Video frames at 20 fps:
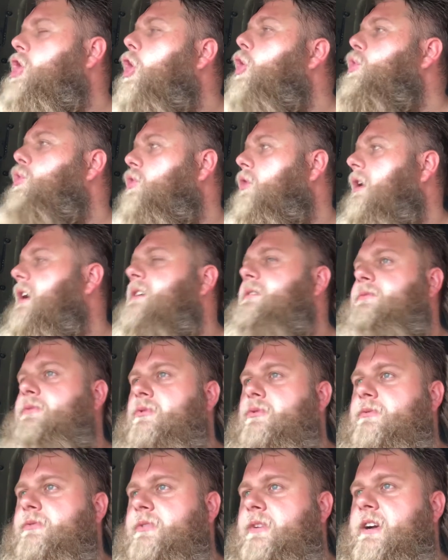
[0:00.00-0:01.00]

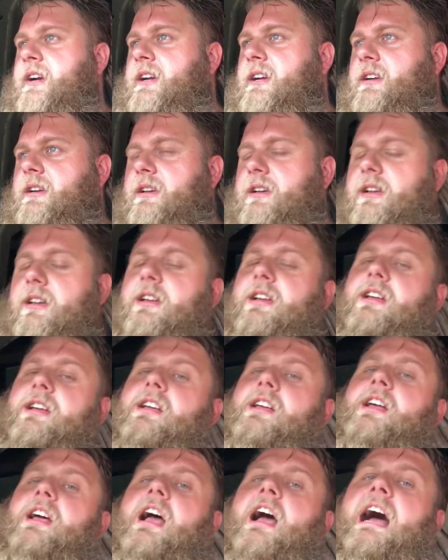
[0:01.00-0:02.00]
grateful for that.
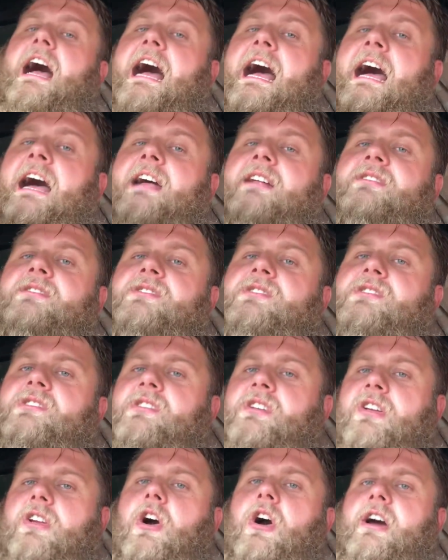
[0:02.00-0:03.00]
And to
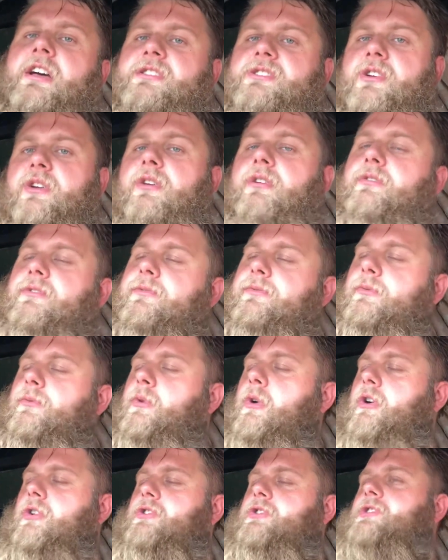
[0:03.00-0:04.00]
the guys who've
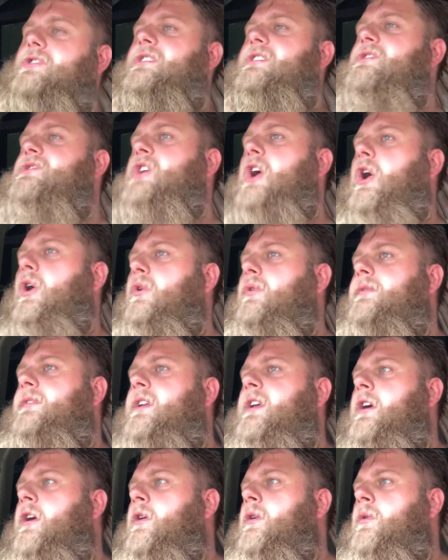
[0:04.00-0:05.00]
watched this whole
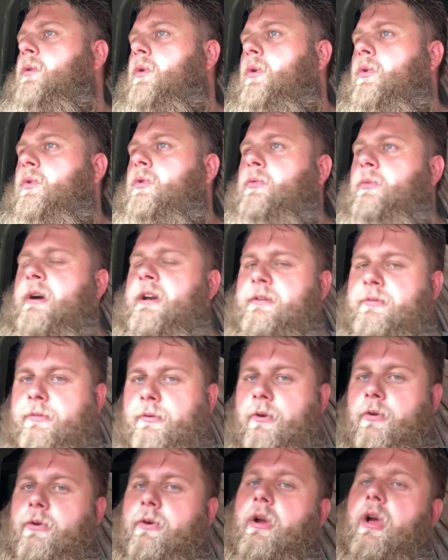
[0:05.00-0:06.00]
video all the way
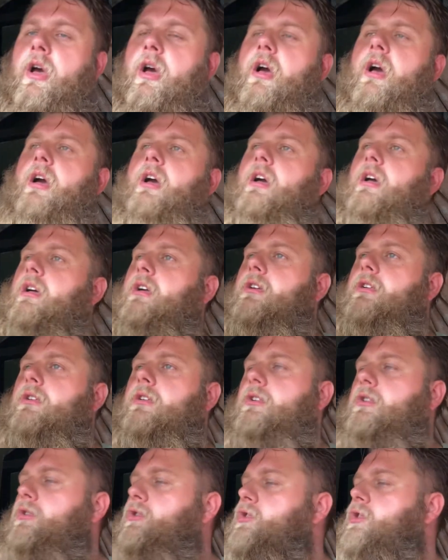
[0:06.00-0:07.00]
through,
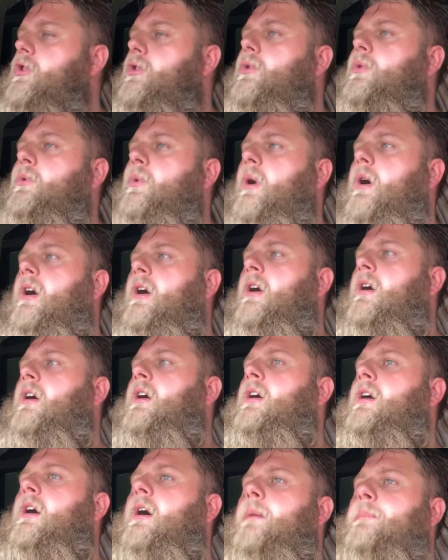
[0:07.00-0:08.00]
you
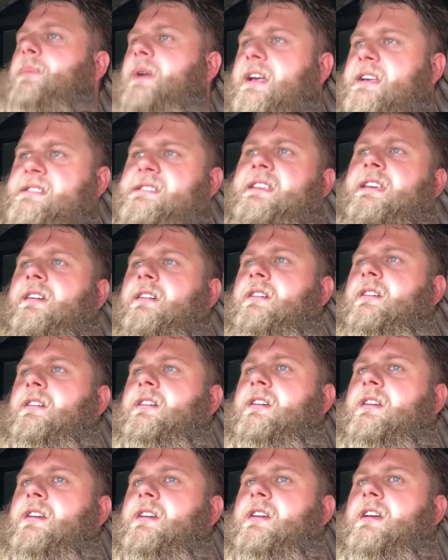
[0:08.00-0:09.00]
are a blessing.
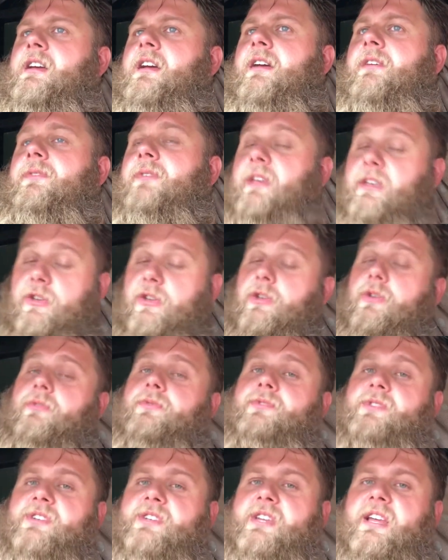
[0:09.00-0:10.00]
Thank you
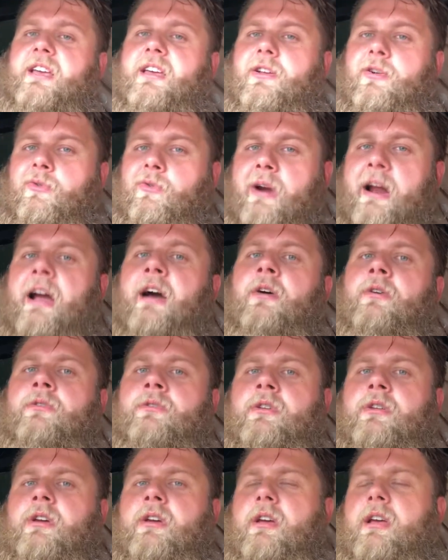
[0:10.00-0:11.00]
for sticking
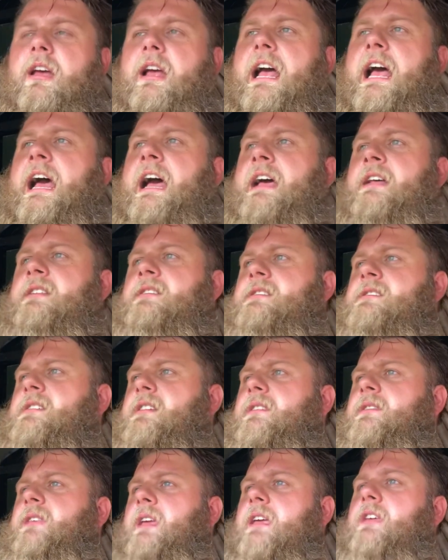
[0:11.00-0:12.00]
around, and
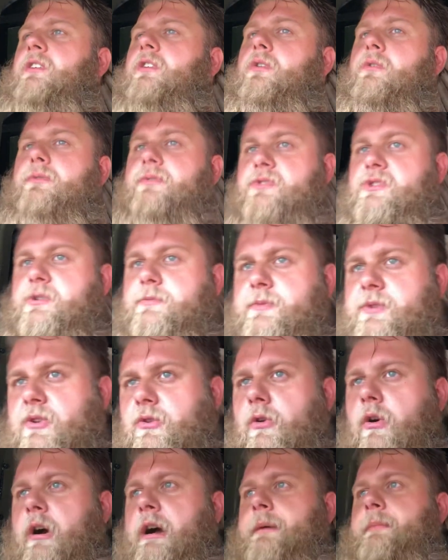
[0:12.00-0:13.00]
thank you for
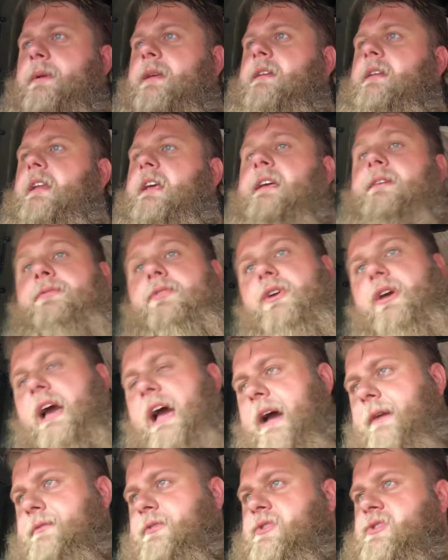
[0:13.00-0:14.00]
subscribing. If you
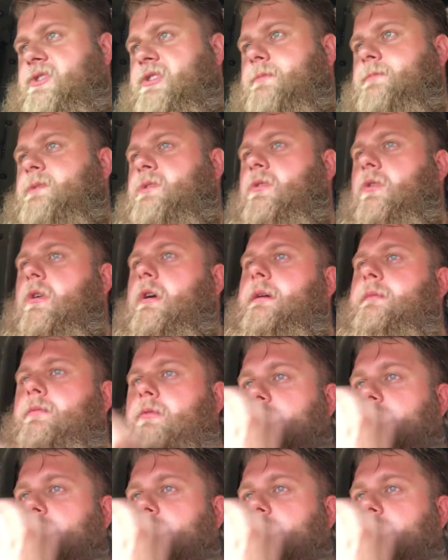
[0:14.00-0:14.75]
haven't subscribed or